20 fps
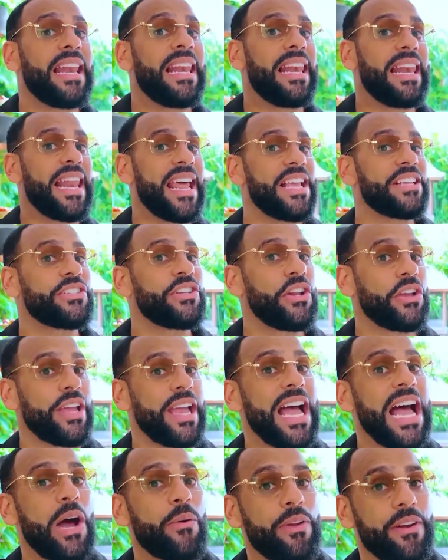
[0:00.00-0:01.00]
let's look
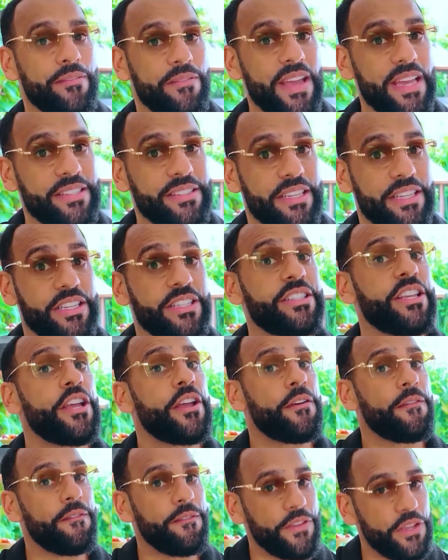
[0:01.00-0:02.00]
at how investors
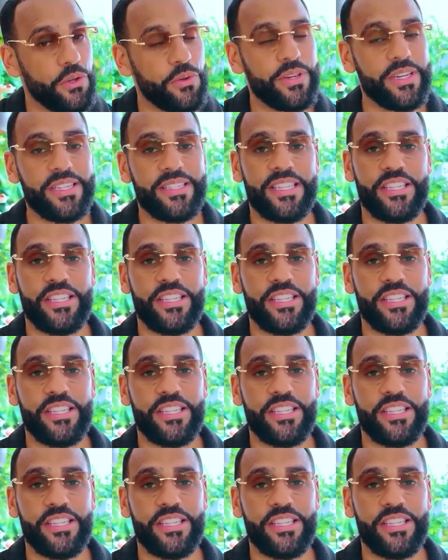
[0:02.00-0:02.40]
view this